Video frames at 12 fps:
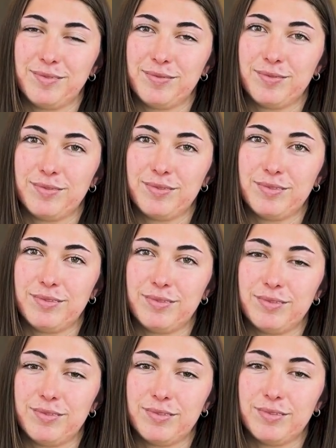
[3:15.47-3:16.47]
What
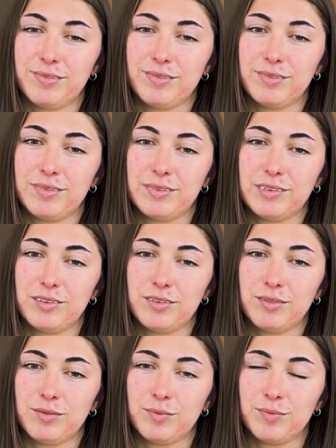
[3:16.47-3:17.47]
advice would
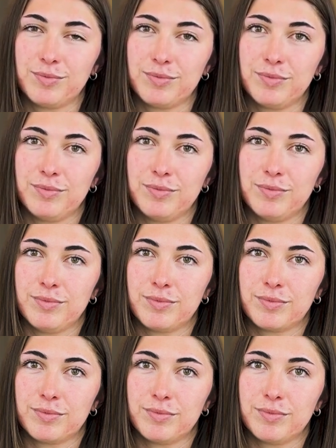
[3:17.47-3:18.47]
you give someone
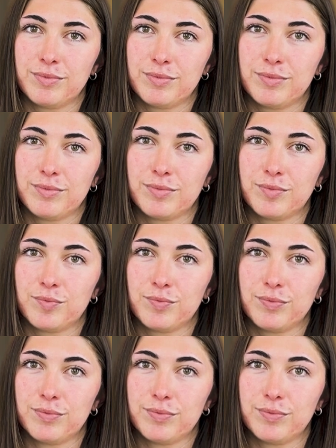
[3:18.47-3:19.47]
considering physical
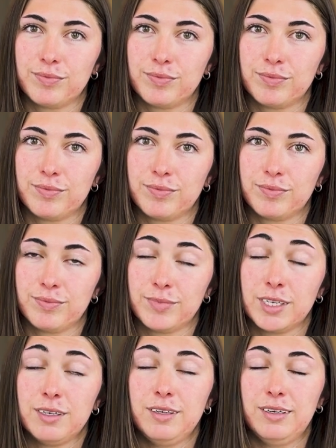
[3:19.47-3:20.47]
therapy school?
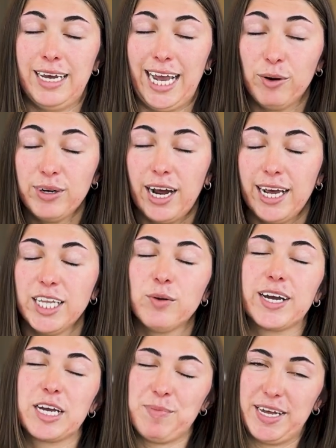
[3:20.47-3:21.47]
I would highly
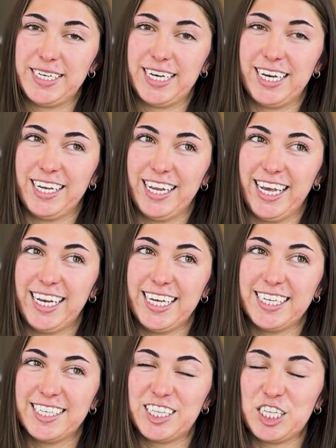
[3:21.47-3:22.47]
recommend it. It
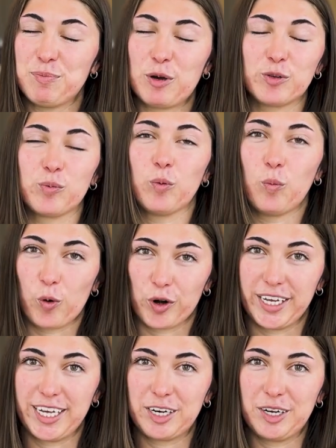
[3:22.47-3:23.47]
is the most
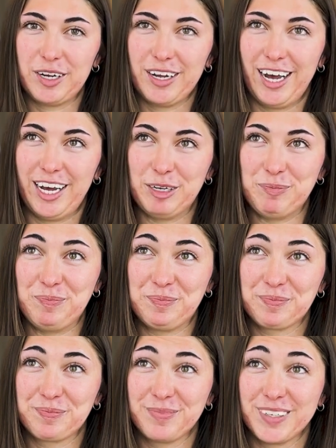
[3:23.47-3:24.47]
rewarding
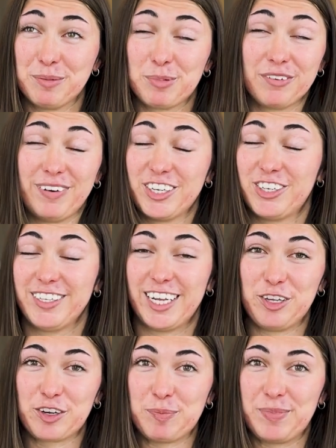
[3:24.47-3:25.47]
profession
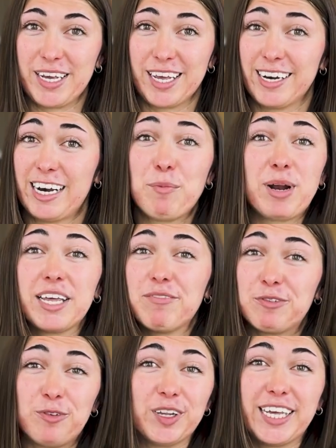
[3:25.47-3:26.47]
that you can be in, and I'm not
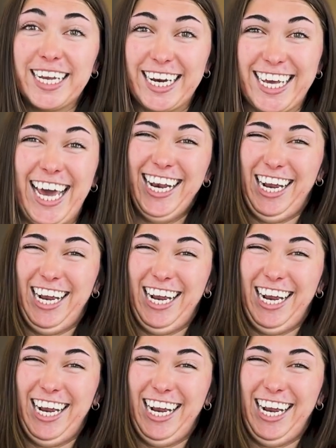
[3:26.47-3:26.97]
even fully in it yet.